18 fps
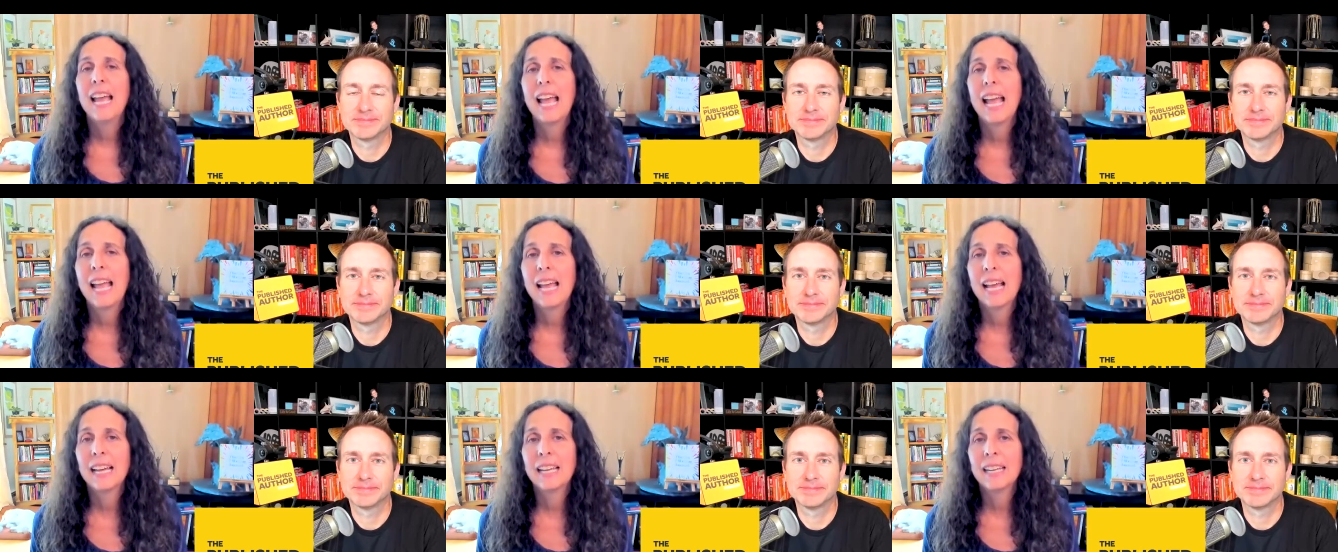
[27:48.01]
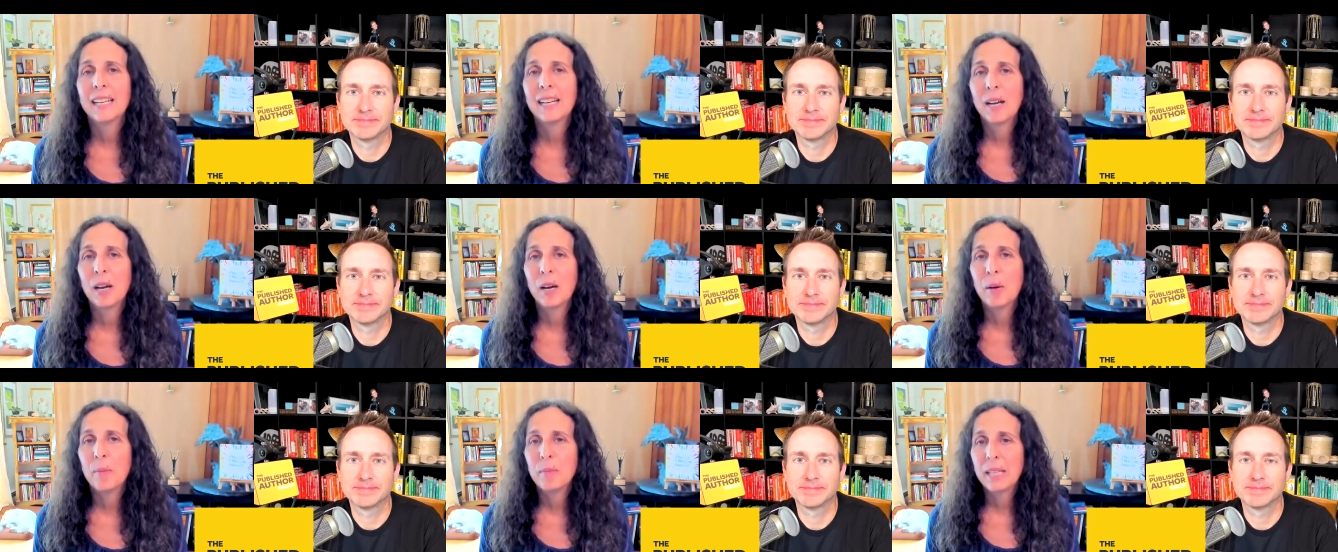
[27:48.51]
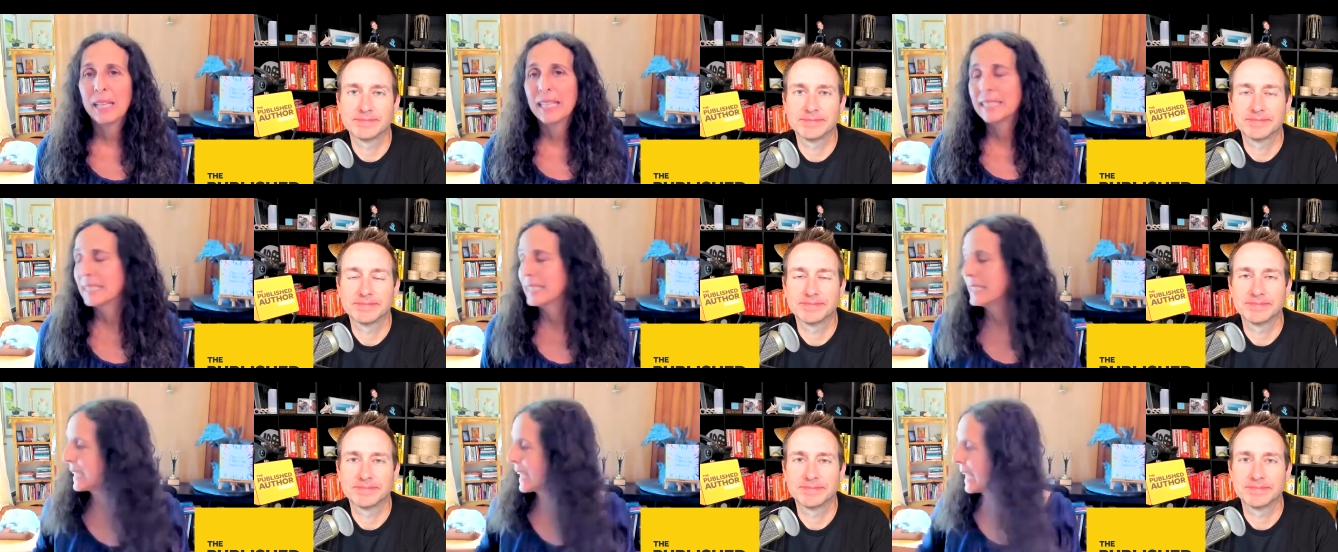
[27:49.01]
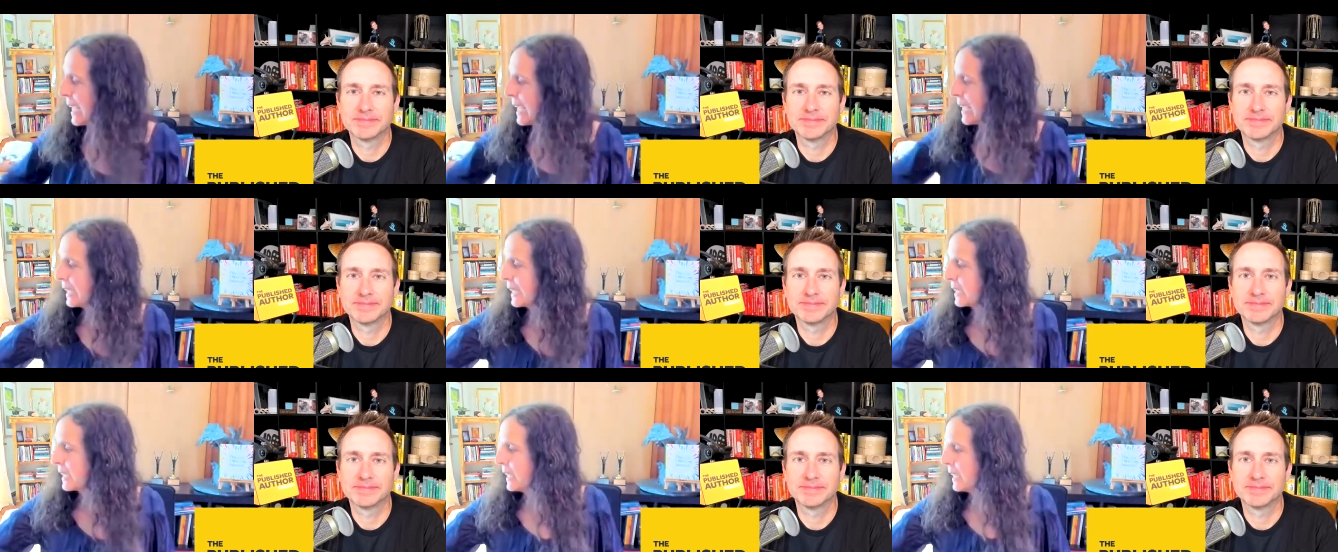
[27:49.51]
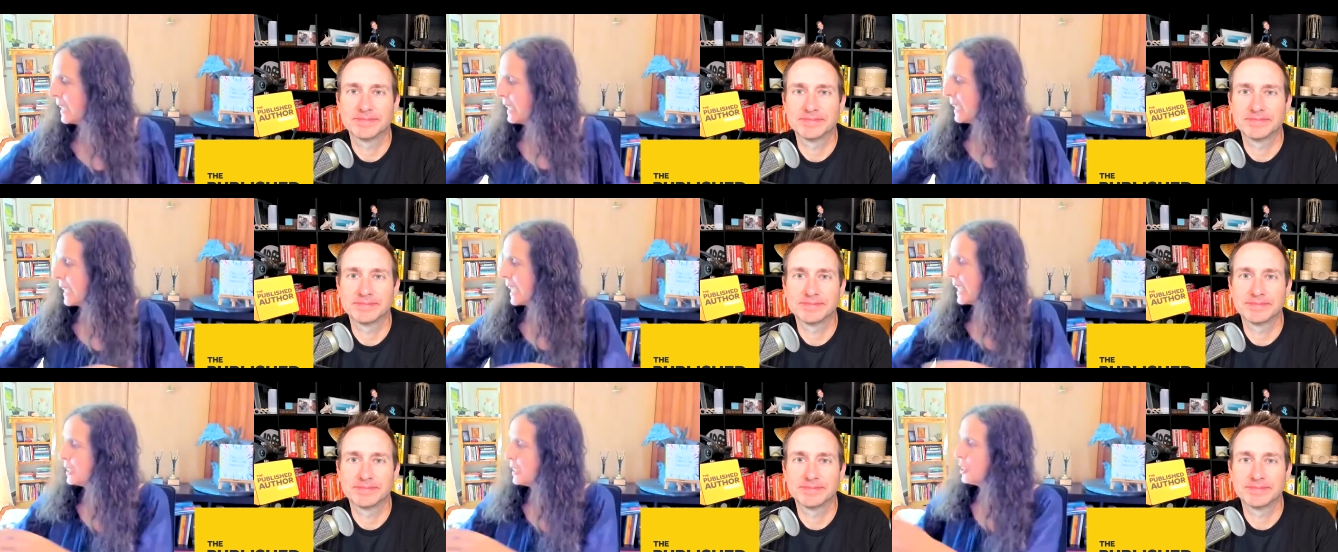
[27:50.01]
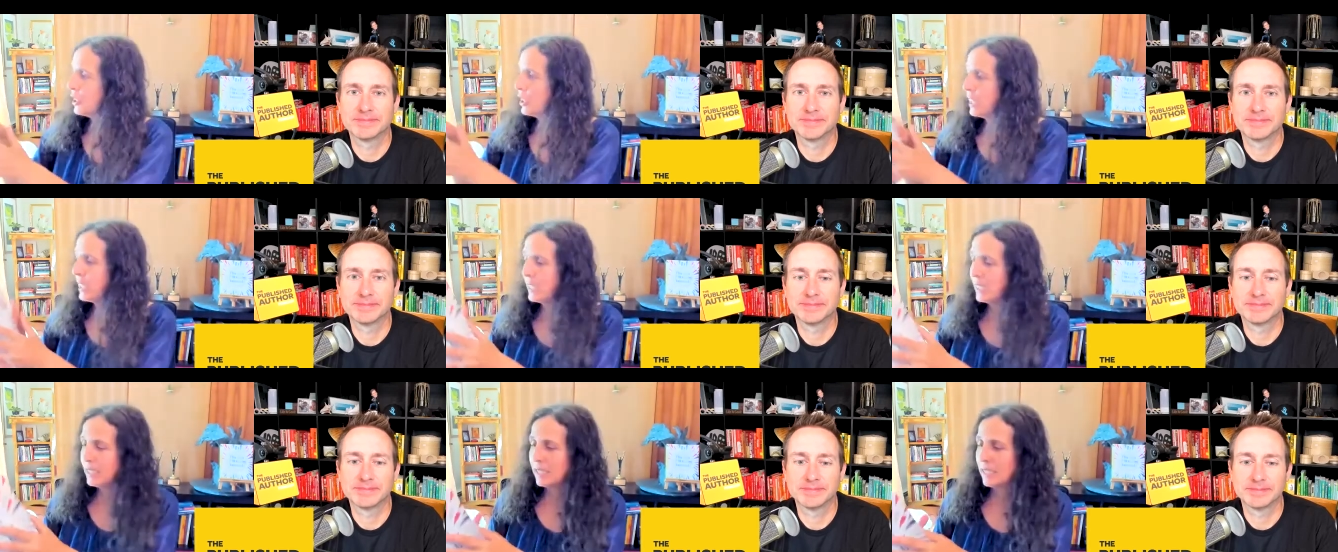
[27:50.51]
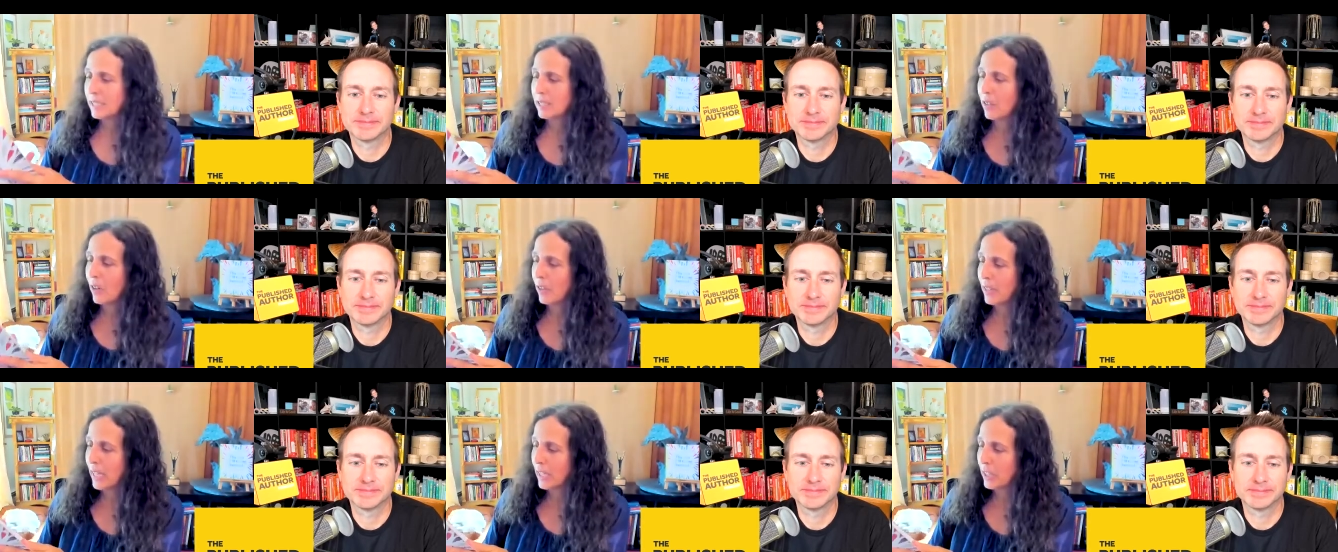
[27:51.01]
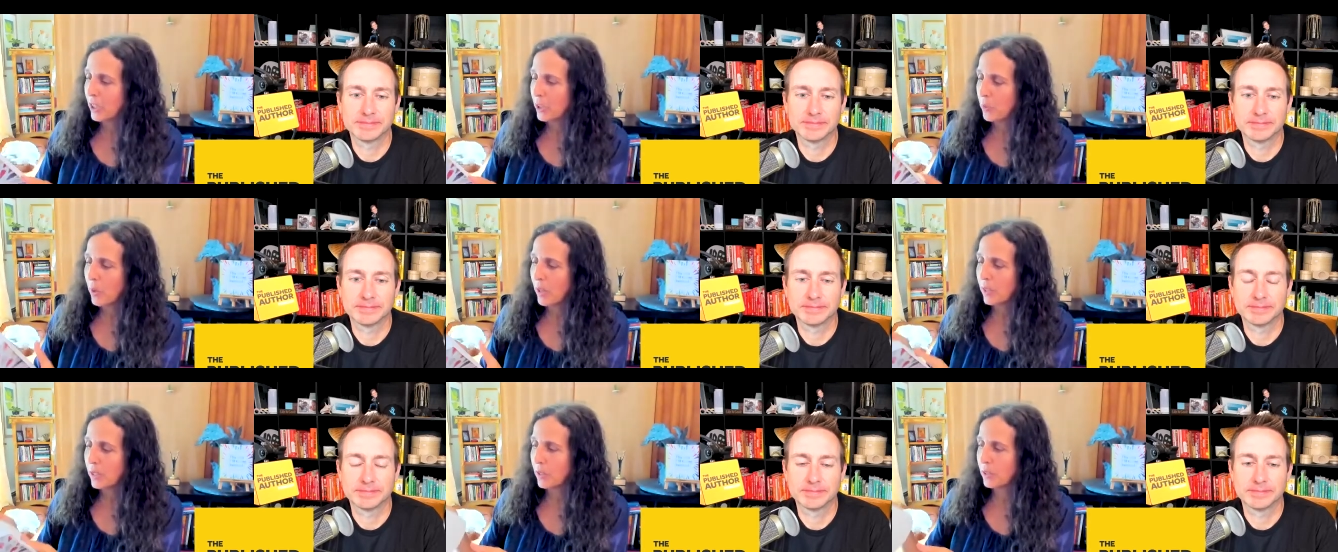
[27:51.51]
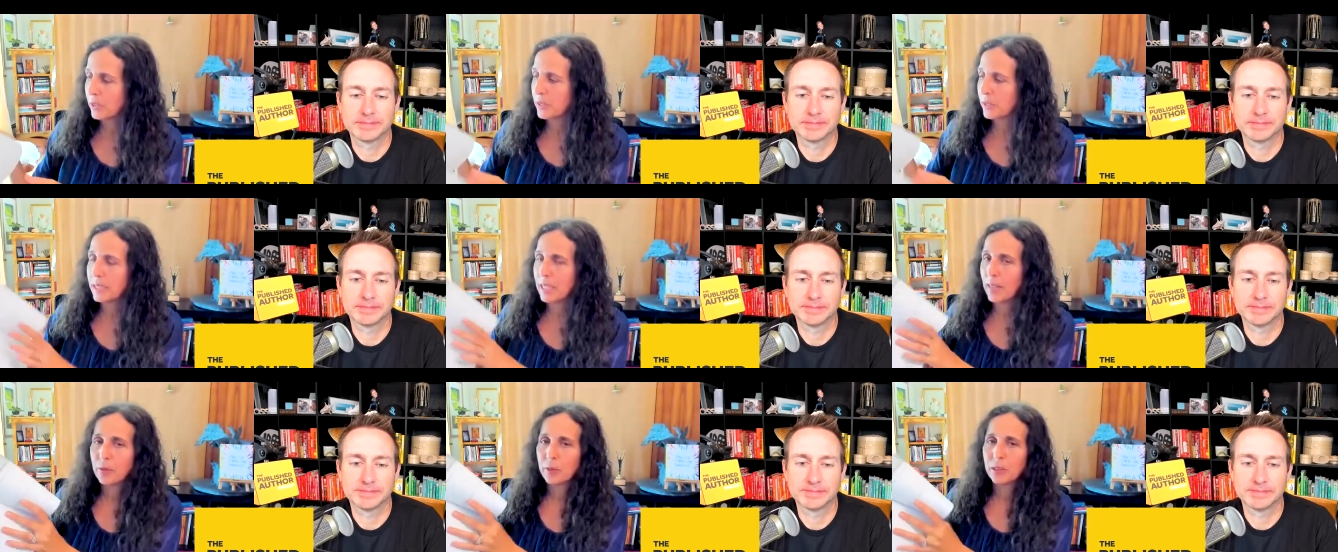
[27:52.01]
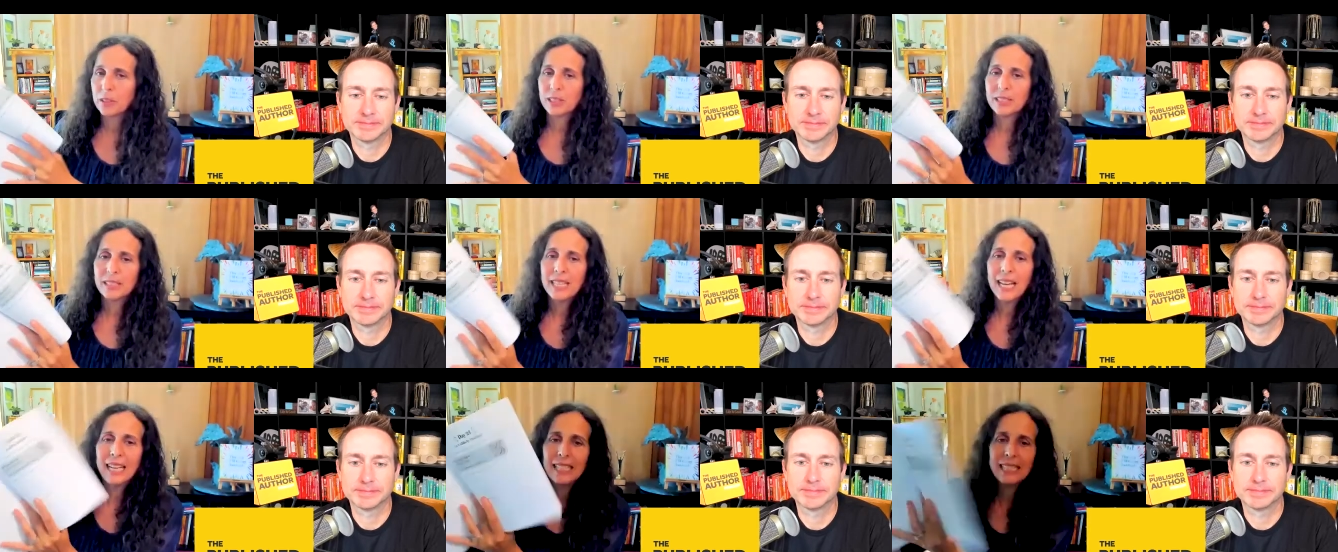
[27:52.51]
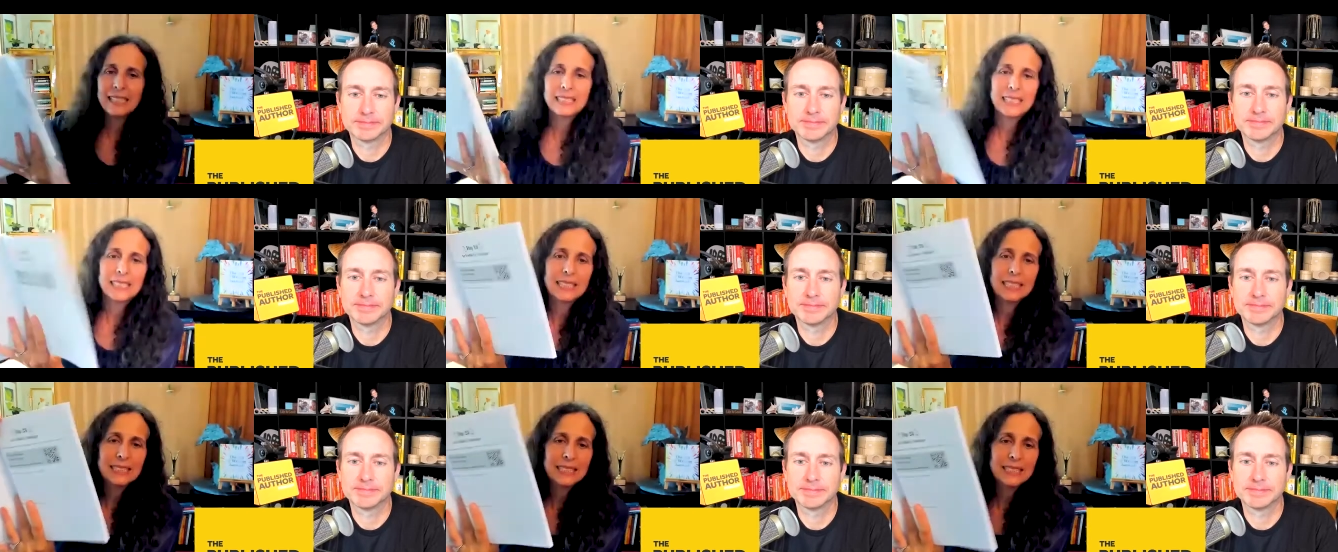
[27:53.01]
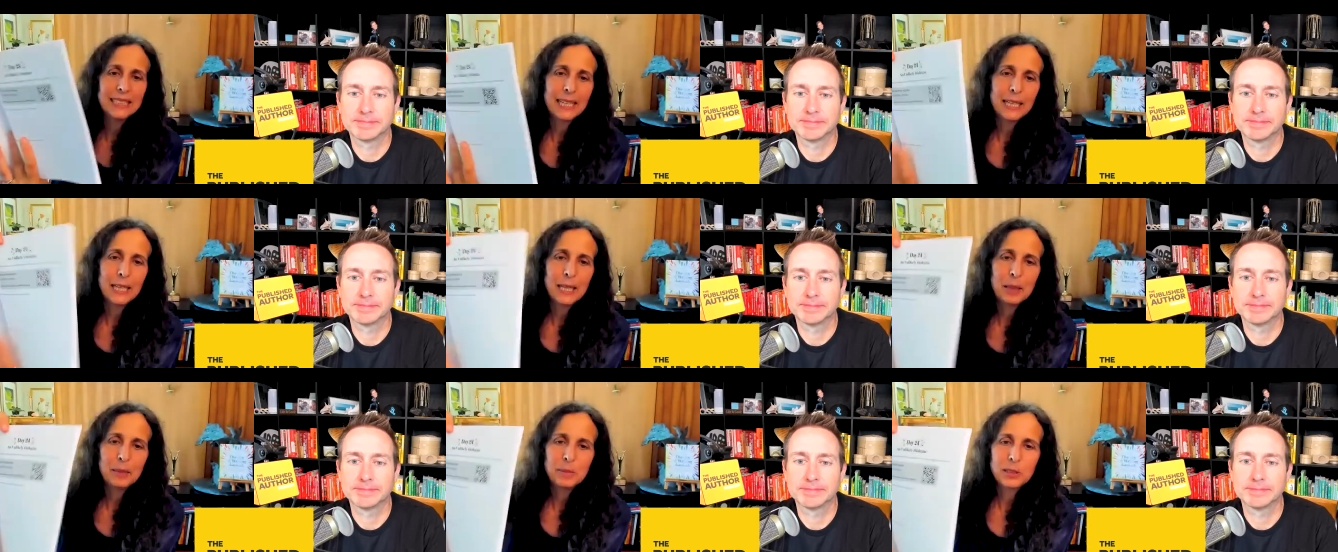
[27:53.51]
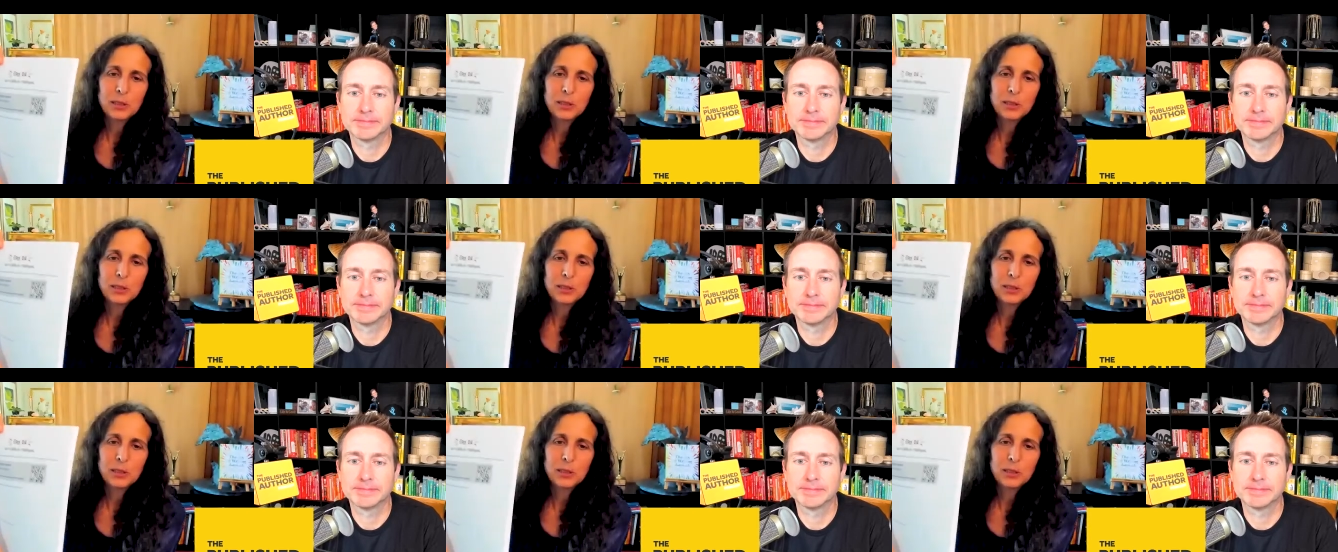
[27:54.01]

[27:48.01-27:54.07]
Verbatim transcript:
Speaker 1: and um, the inside, and and she did all that QR code stuff, which is not easy to set up.